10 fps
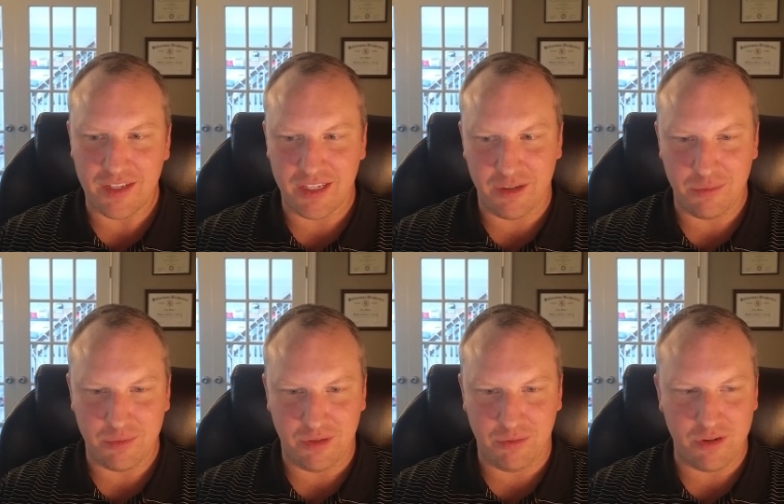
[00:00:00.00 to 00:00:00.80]
Like you,
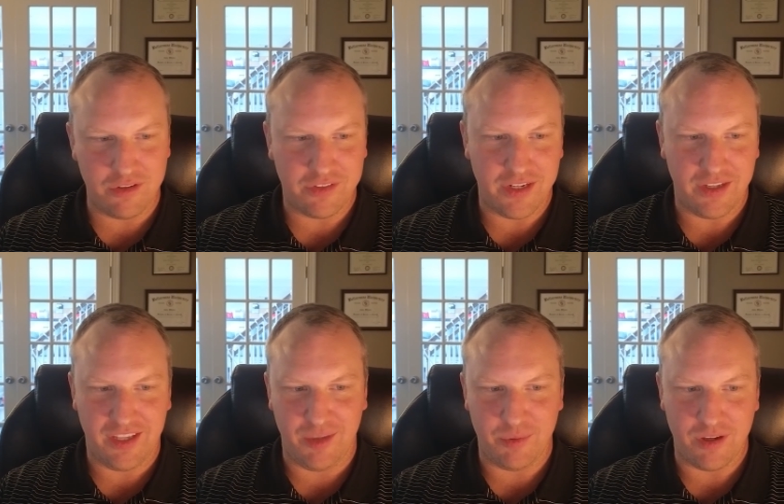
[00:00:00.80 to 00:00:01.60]
you understand a
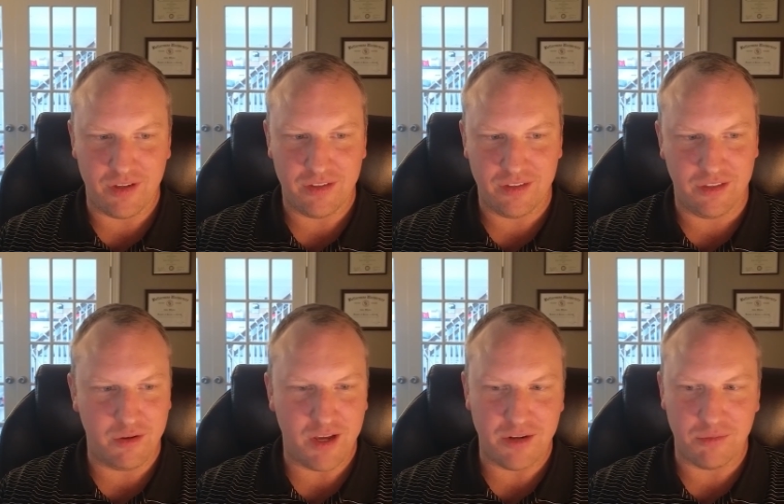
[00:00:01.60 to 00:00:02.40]
Keepa, you
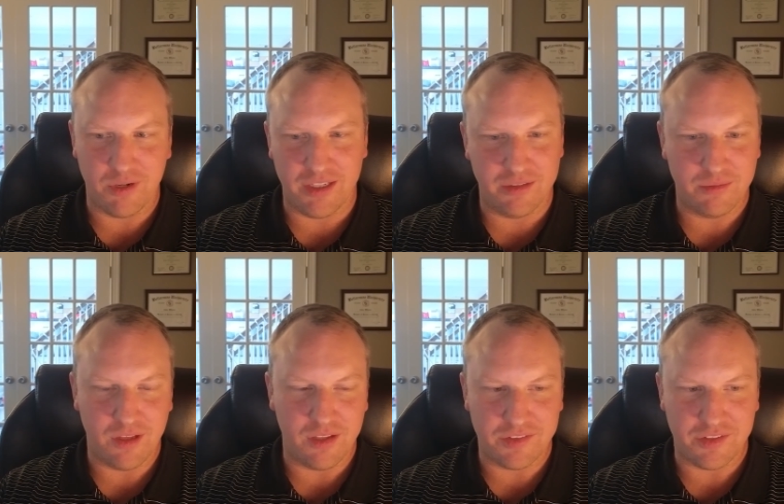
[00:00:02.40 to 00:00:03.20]
know how to read a
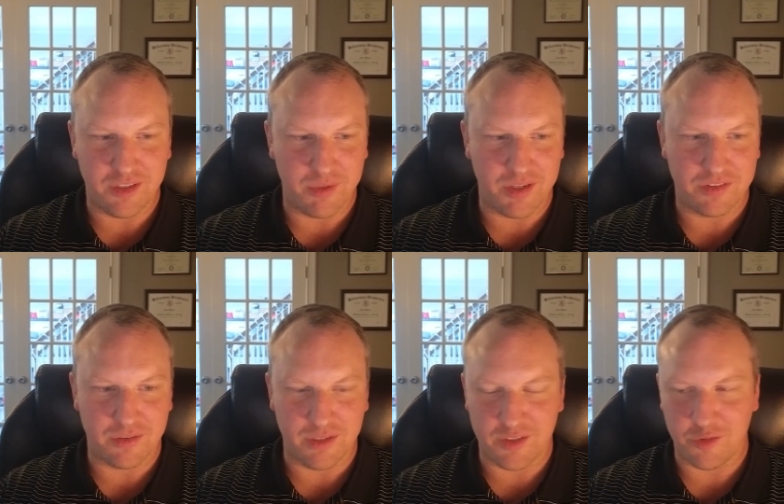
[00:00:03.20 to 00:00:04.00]
listing
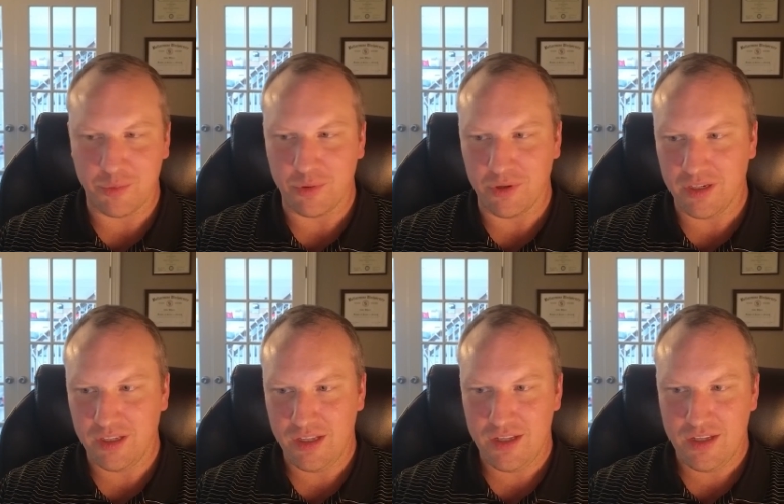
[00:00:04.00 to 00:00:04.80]
basically at this point.
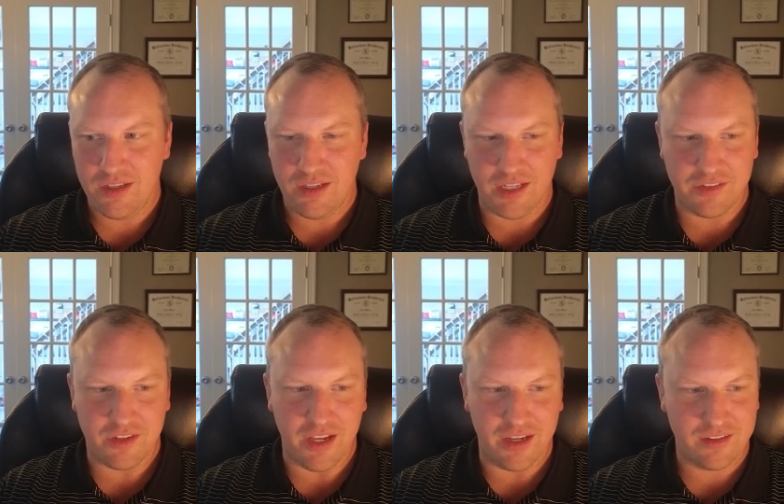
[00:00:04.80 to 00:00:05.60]
It's
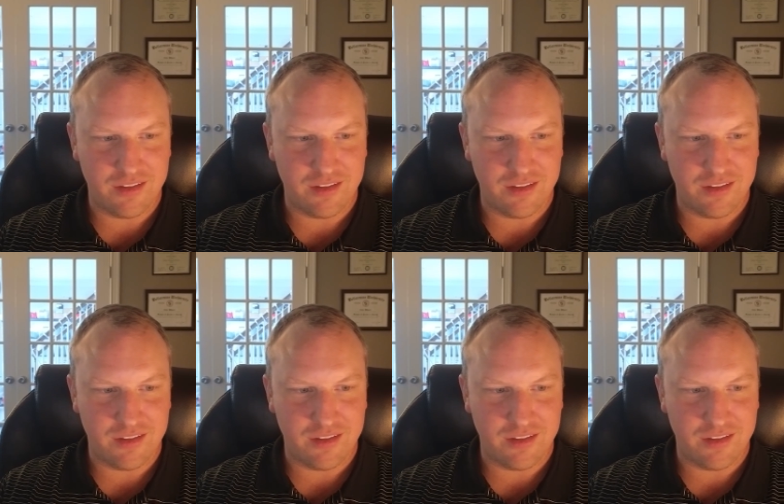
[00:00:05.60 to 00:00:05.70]
like,